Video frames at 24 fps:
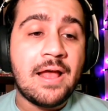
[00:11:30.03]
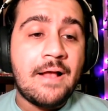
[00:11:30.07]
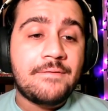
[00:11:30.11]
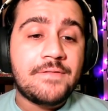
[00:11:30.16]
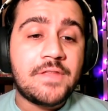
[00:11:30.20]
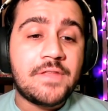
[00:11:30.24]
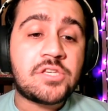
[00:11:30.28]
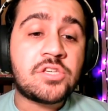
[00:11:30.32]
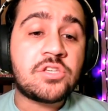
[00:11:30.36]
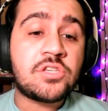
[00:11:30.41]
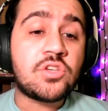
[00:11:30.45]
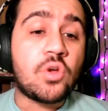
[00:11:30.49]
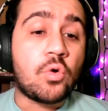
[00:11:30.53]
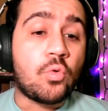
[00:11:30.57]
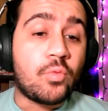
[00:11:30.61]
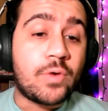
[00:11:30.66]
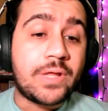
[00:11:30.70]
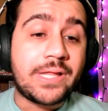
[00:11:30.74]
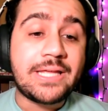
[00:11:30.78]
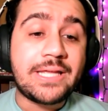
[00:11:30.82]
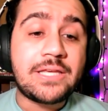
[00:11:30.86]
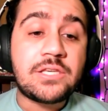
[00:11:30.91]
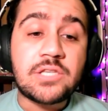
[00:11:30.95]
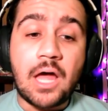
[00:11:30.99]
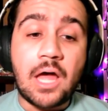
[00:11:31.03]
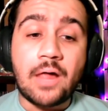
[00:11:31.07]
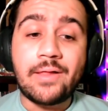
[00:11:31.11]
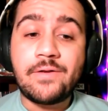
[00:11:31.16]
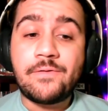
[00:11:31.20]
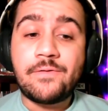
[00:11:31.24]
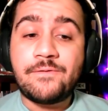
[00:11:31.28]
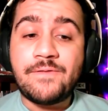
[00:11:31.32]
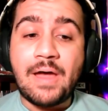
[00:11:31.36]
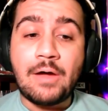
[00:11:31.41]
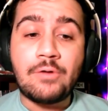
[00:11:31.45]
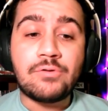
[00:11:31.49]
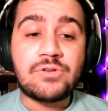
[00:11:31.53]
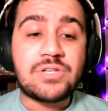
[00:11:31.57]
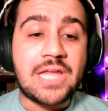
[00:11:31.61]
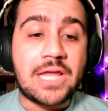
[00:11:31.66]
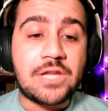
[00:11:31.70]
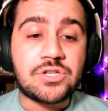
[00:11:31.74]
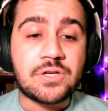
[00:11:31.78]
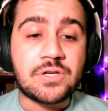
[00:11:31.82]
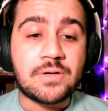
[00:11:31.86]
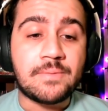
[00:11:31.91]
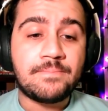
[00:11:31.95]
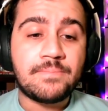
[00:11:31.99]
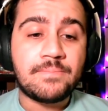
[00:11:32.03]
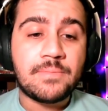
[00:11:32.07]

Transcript: This is a really solid foundation